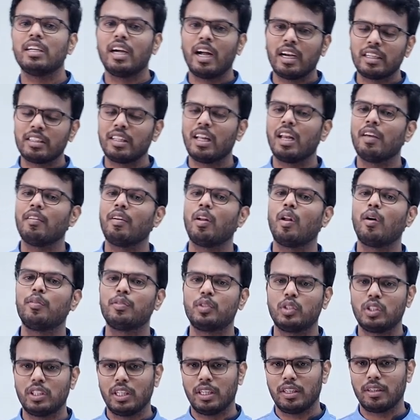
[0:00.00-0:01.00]
at the level of
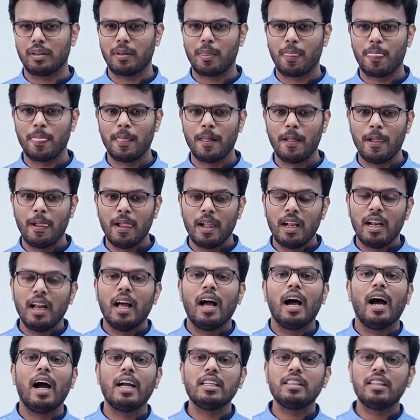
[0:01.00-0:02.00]
state.
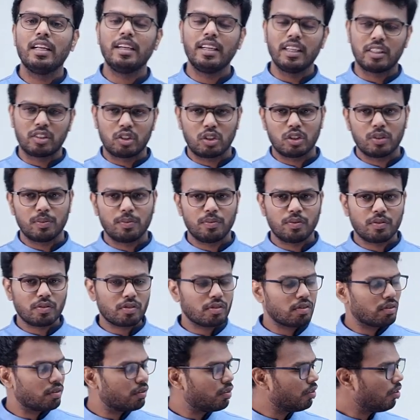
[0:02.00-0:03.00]
And the next,
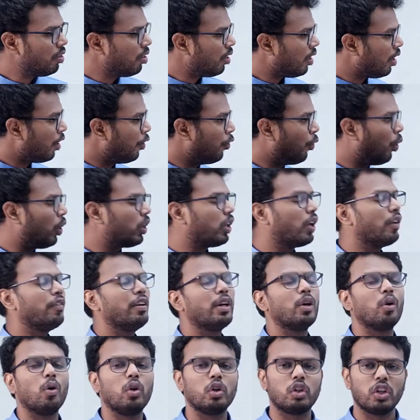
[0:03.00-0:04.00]
what are
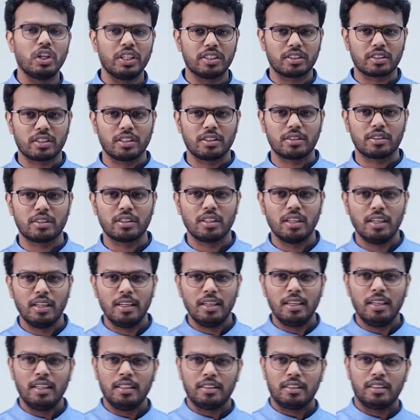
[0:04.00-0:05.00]
we going to discuss?
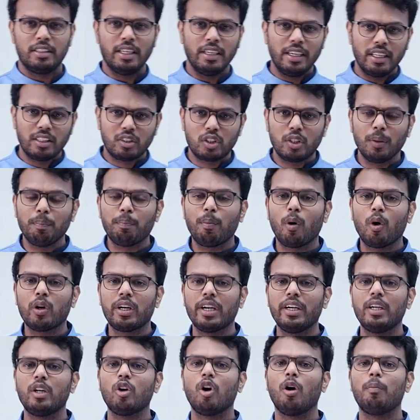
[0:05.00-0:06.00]
The next
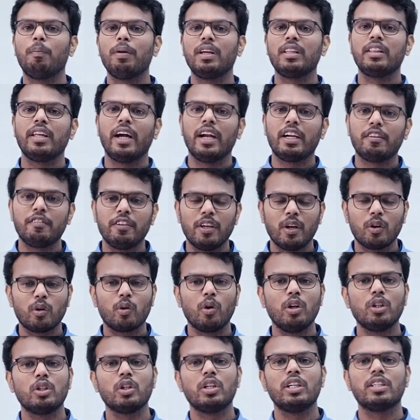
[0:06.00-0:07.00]
important topic that we are
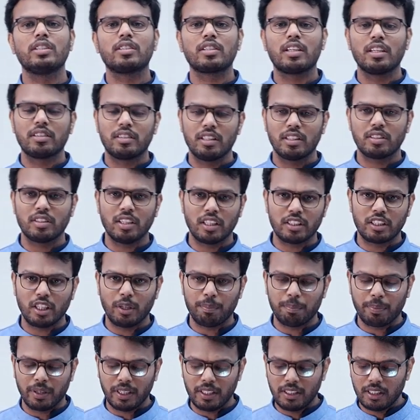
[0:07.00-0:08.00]
going to discuss is
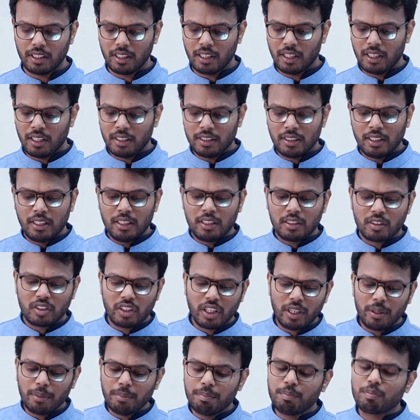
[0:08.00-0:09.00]
nothing but,
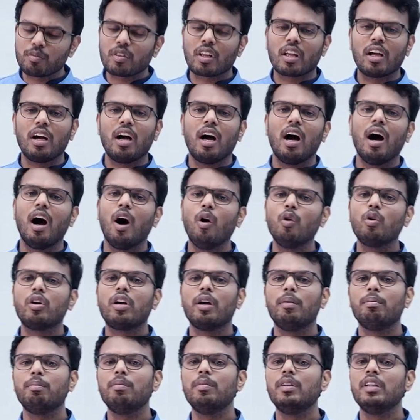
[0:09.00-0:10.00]
see, how
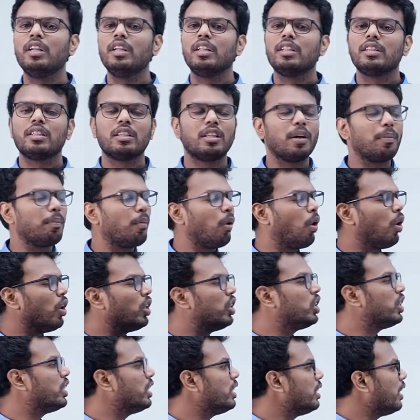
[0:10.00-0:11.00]
come the
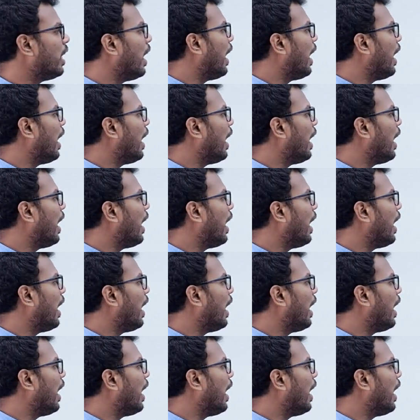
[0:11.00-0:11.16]
modern